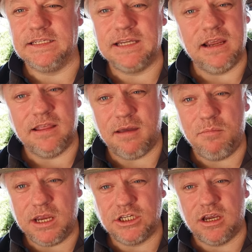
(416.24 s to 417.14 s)
to take
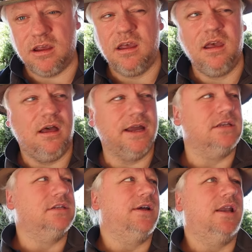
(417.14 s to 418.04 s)
that picture. I
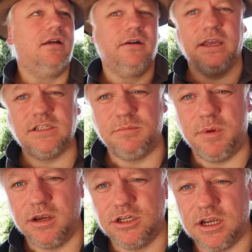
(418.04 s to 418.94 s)
can do a long
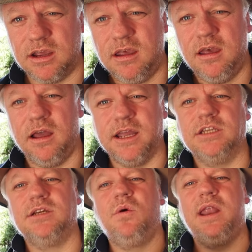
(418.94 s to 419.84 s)
exposure. I
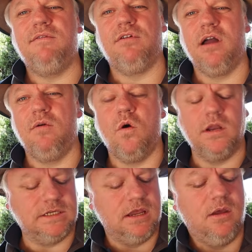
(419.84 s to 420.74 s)
can do whatever I
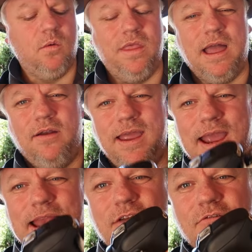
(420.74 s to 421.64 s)
want without
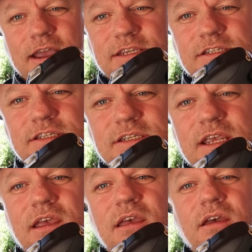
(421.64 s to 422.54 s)
any risks
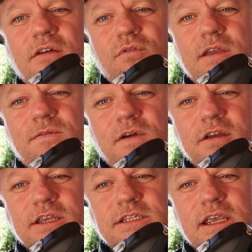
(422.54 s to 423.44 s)
of
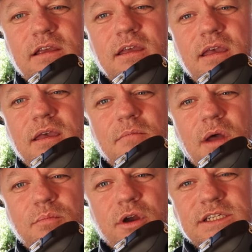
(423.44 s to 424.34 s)
refocusing
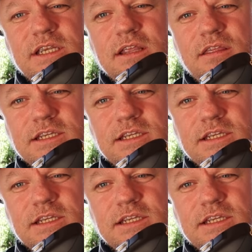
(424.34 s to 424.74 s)
by pressing